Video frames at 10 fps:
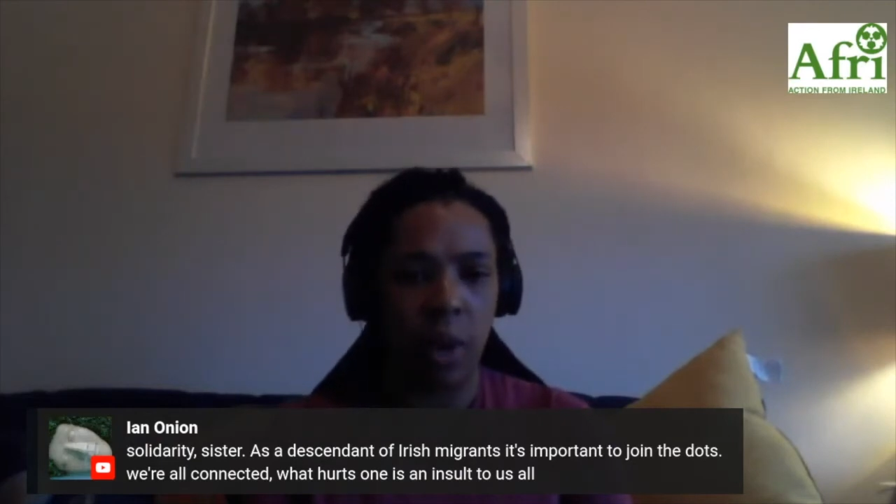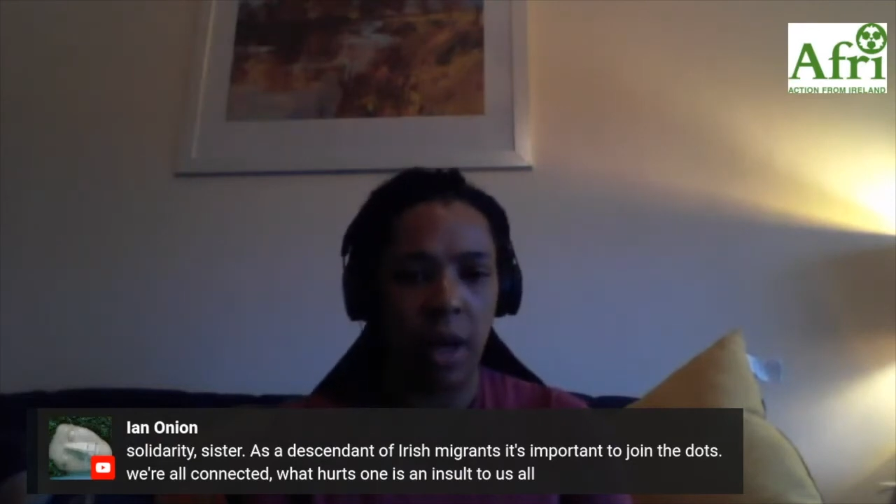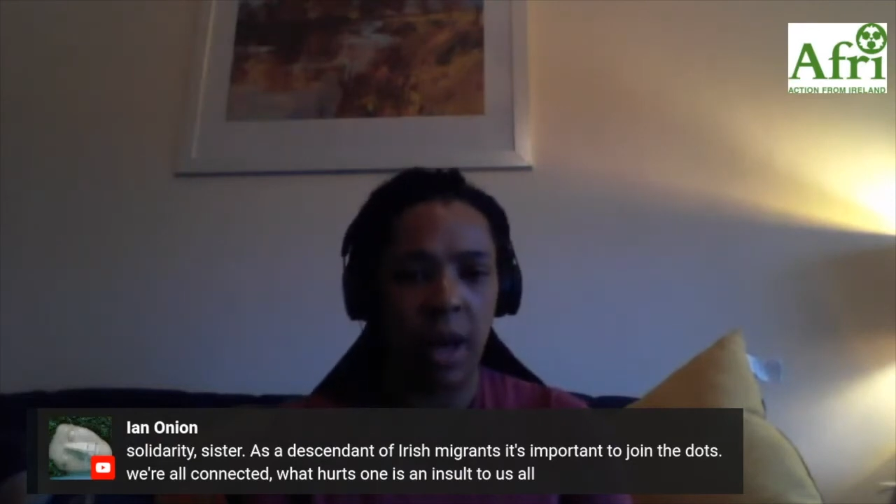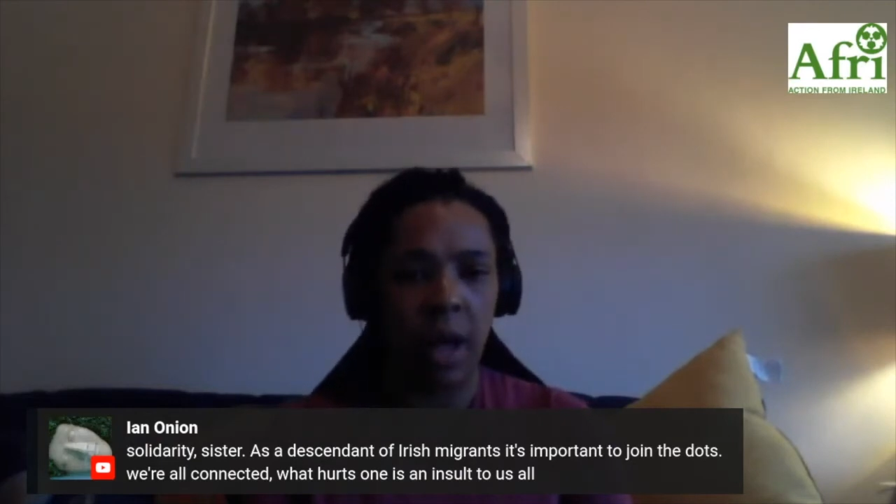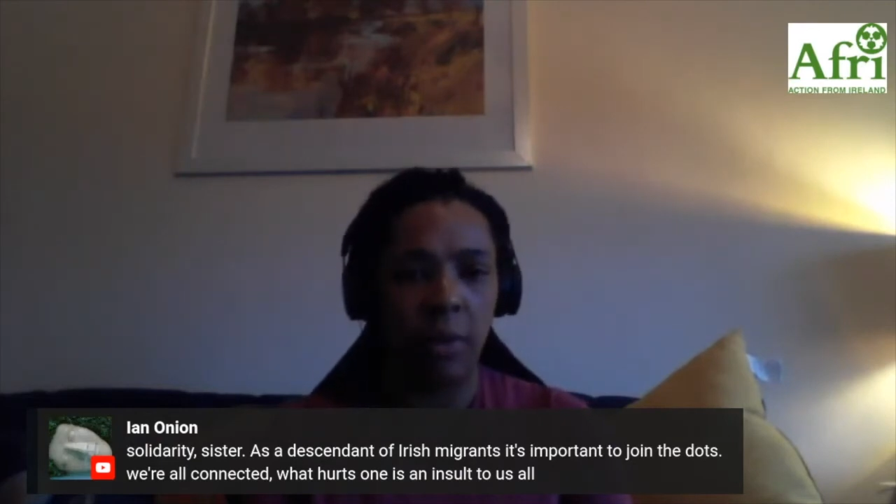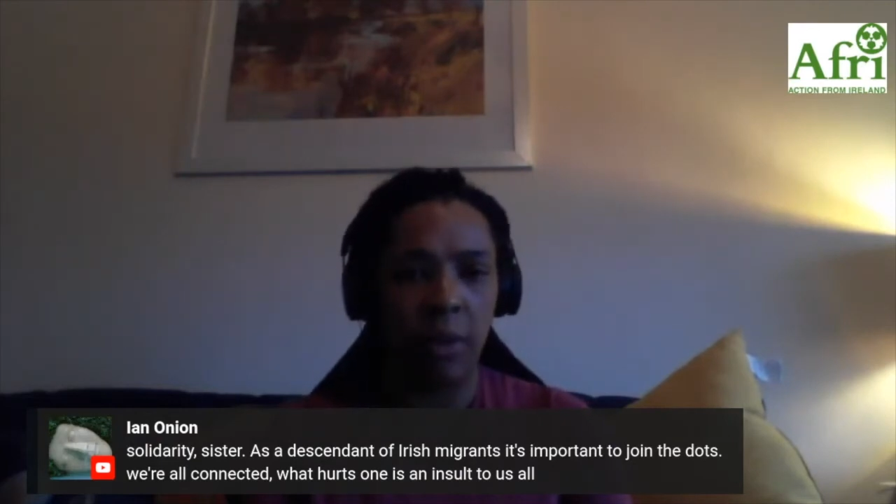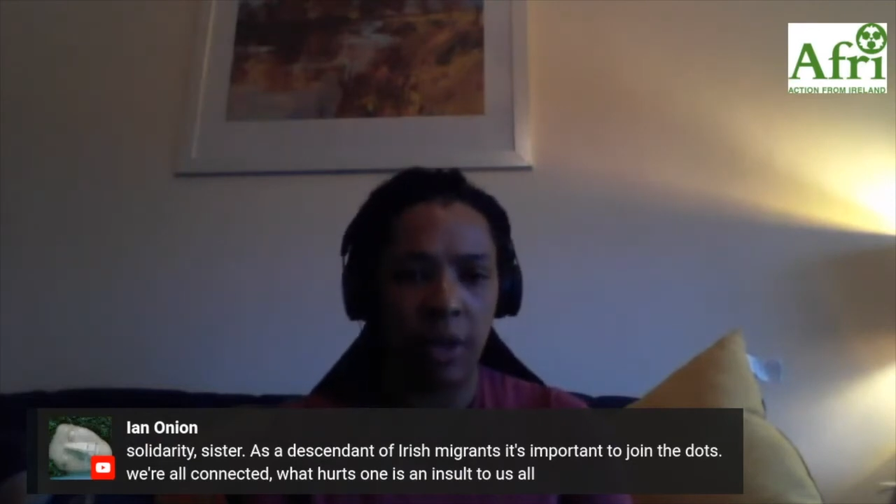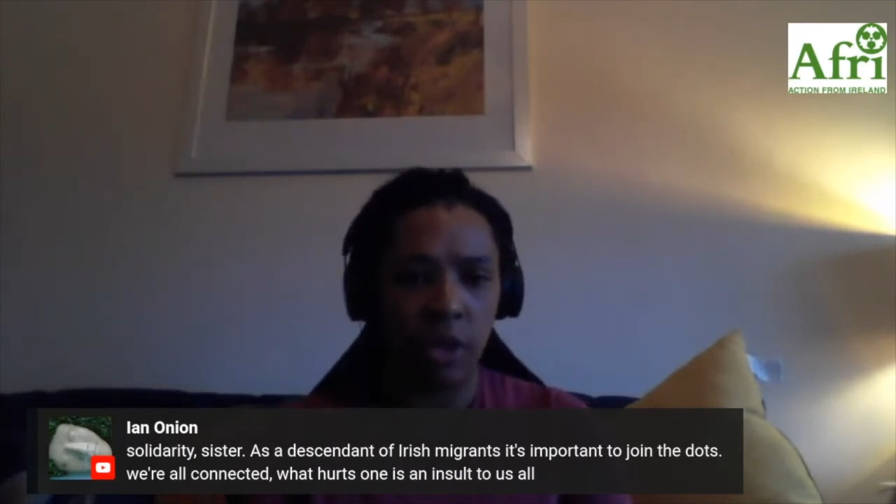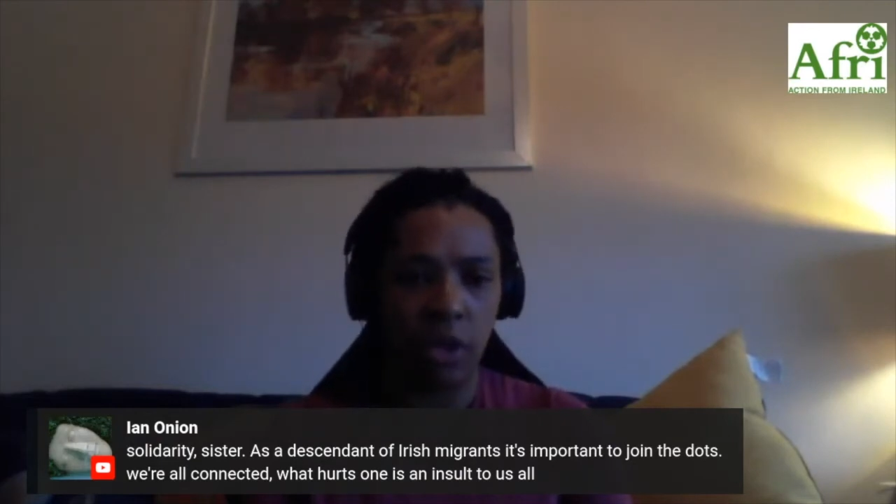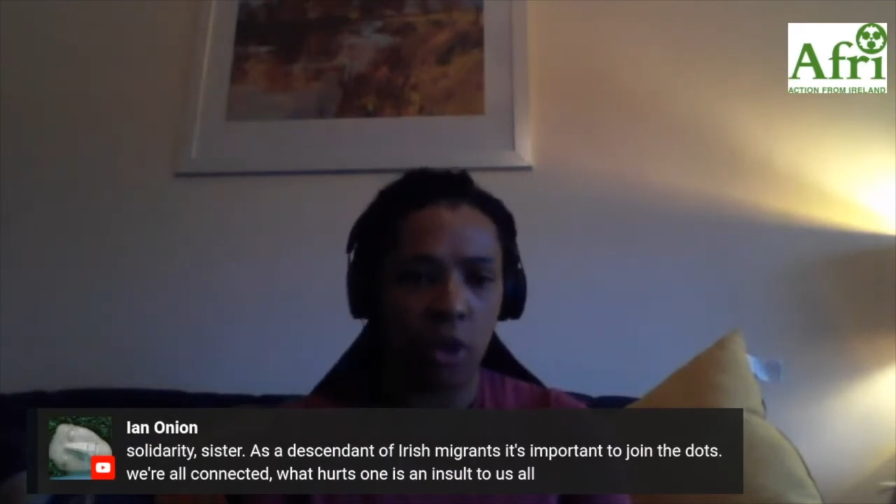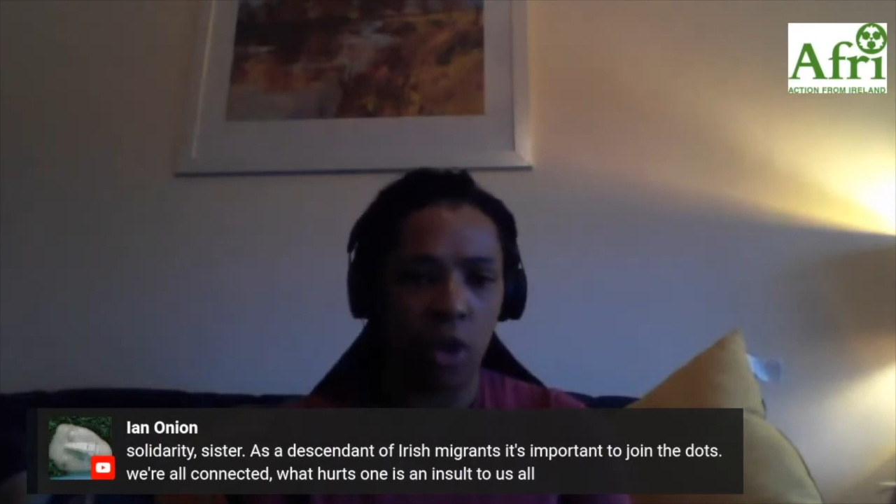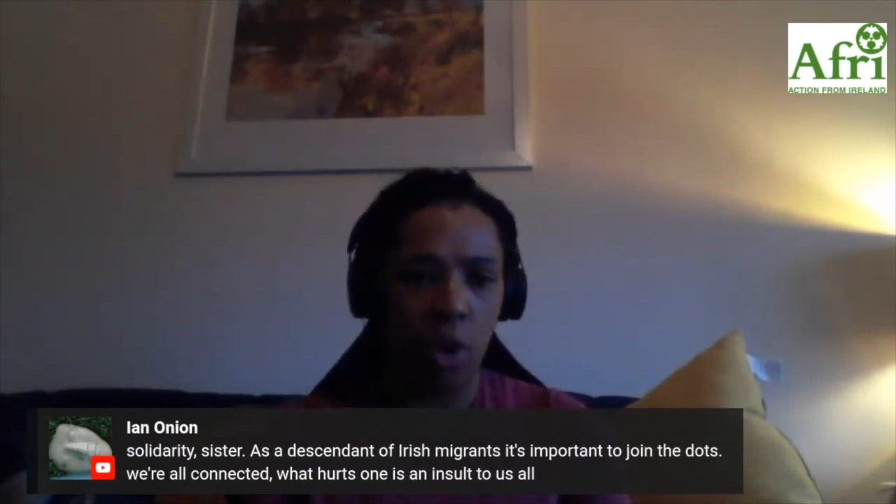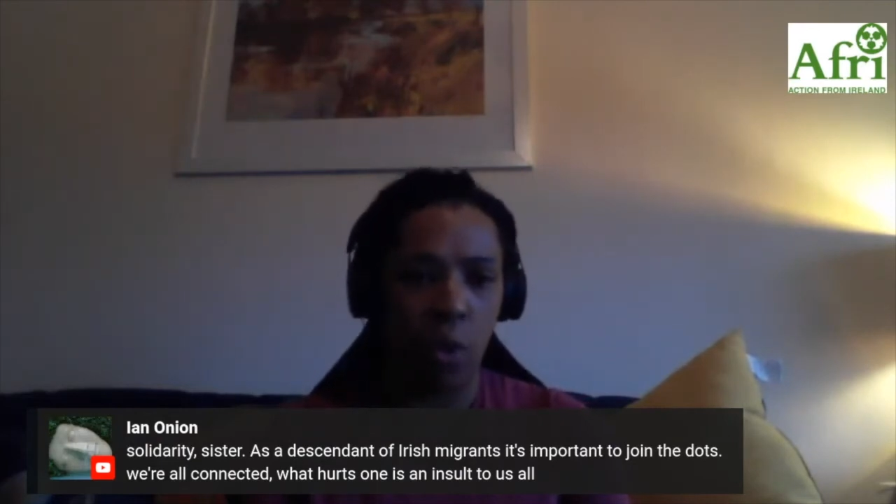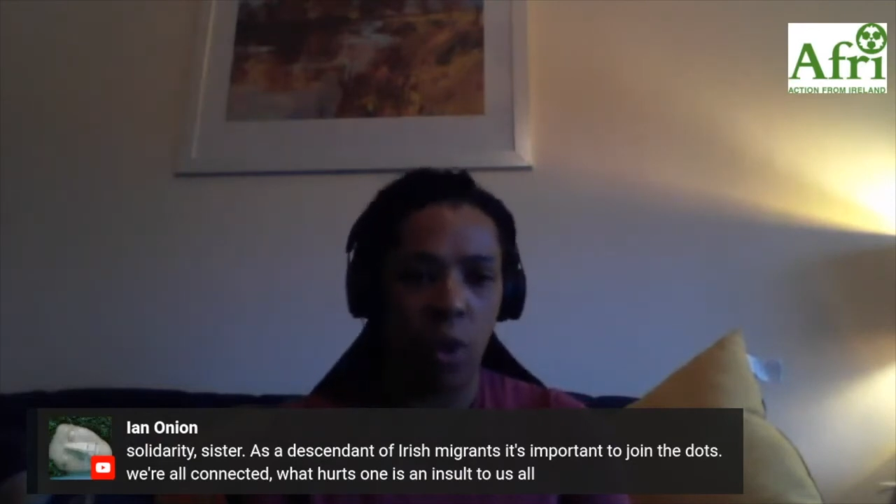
allowing that to go on?